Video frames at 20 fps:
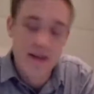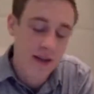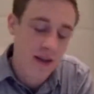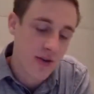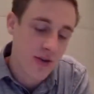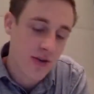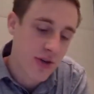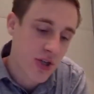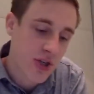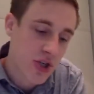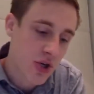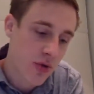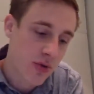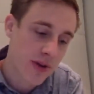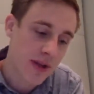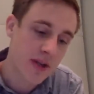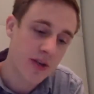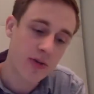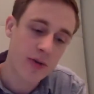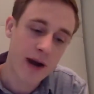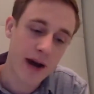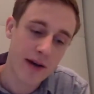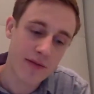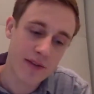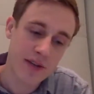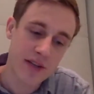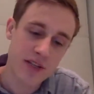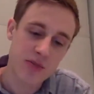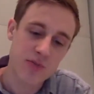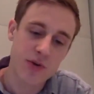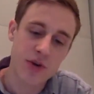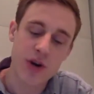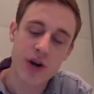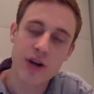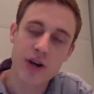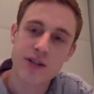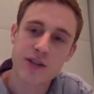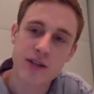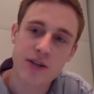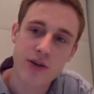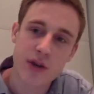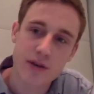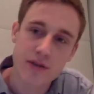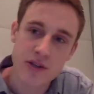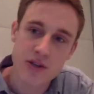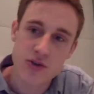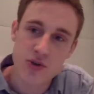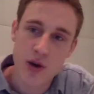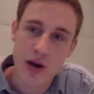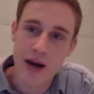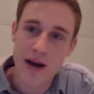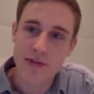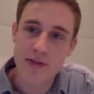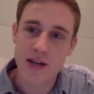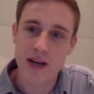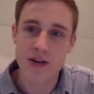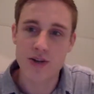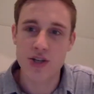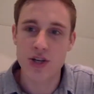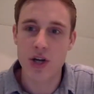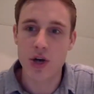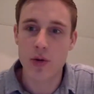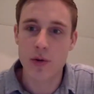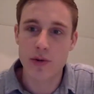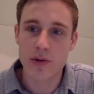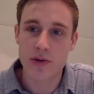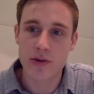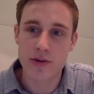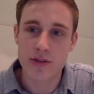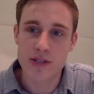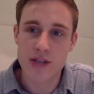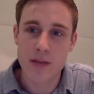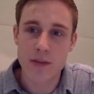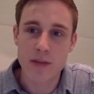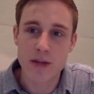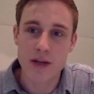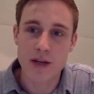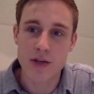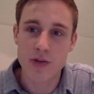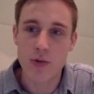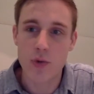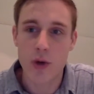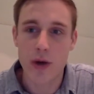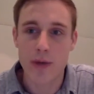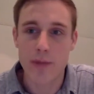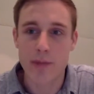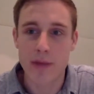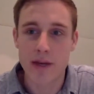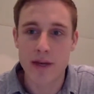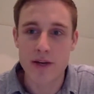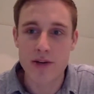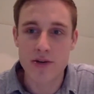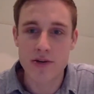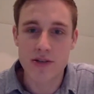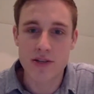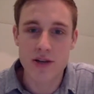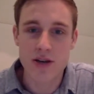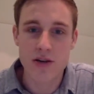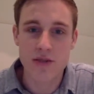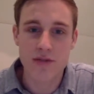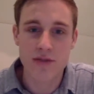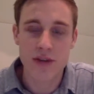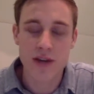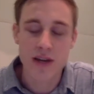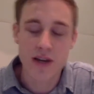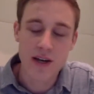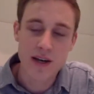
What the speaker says: you can show that you have the experience and you have the drive to actually go and learn something and you want to better yourself.